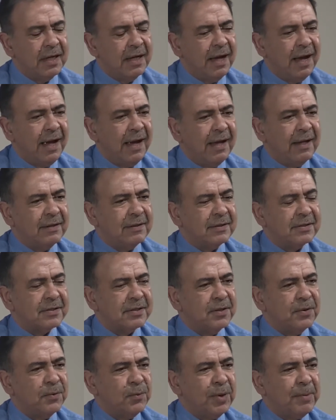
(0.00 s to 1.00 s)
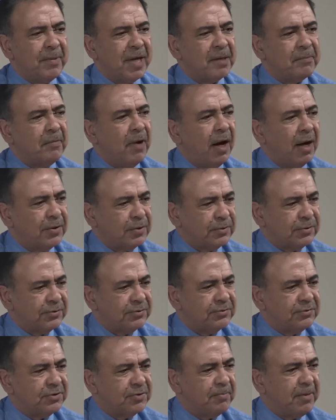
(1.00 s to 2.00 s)
And we make
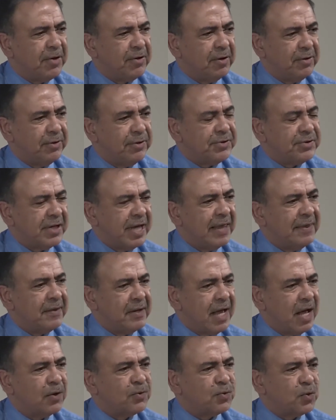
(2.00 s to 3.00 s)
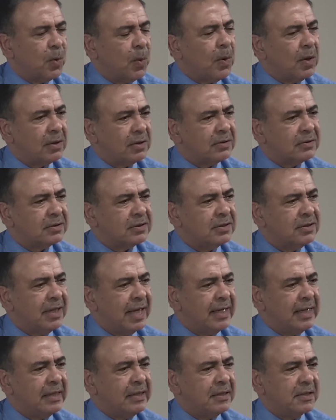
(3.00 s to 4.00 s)
models to better understand the natural world.
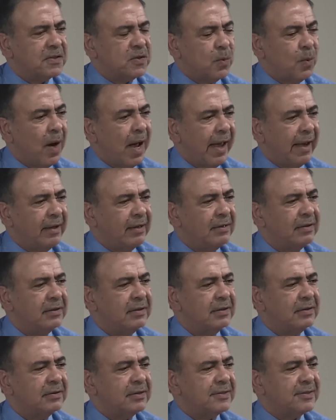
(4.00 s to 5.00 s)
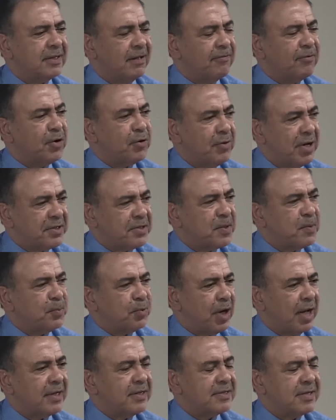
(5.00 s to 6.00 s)
And in this way, the self-correcting
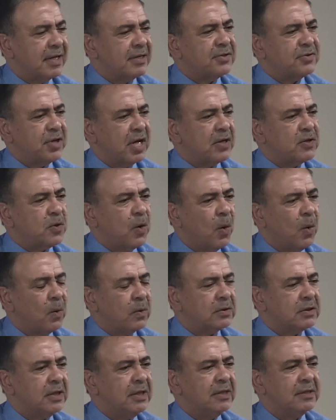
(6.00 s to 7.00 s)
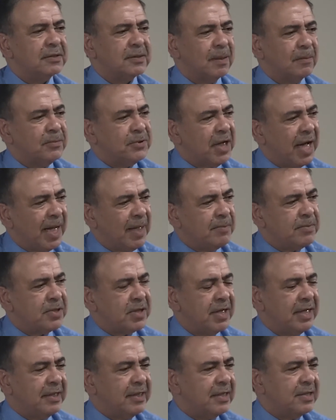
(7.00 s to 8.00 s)
process takes hold. Sometimes
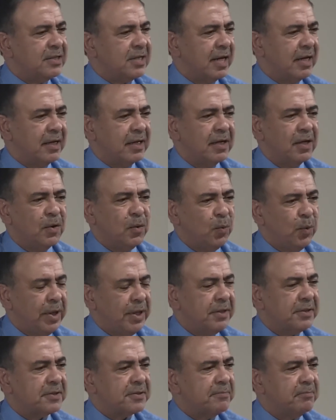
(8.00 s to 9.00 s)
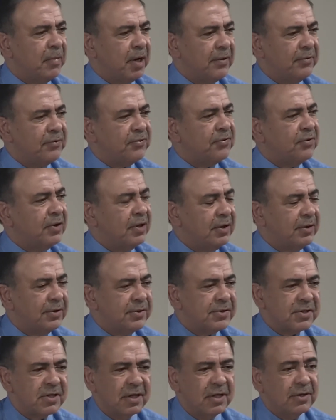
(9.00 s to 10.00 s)
it can take weeks, months,
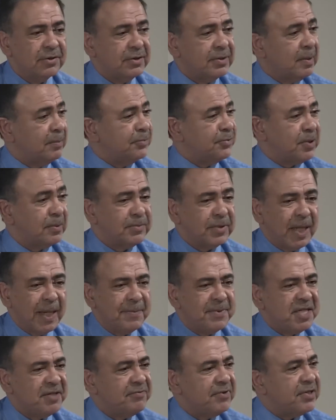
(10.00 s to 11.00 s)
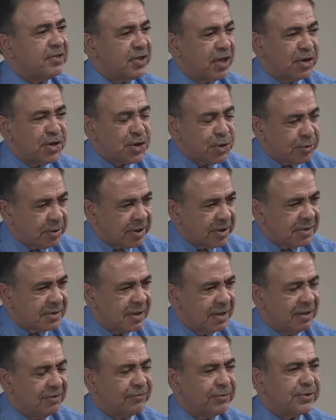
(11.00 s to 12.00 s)
years, sometimes even centuries
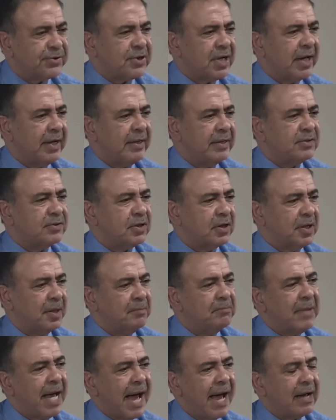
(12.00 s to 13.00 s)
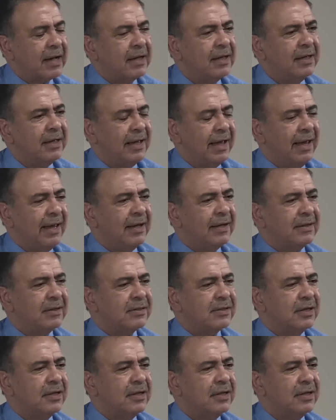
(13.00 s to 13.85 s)
for science to come back and